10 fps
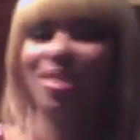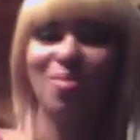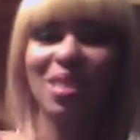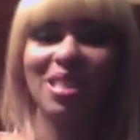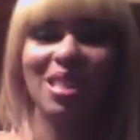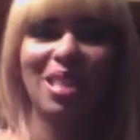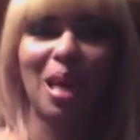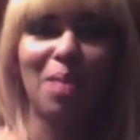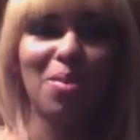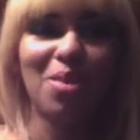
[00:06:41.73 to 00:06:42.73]
These things
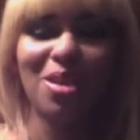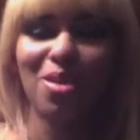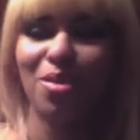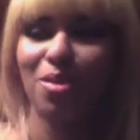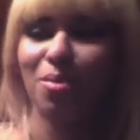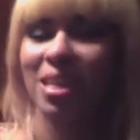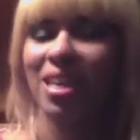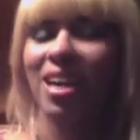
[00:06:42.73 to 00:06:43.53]
happen. What do you want from me?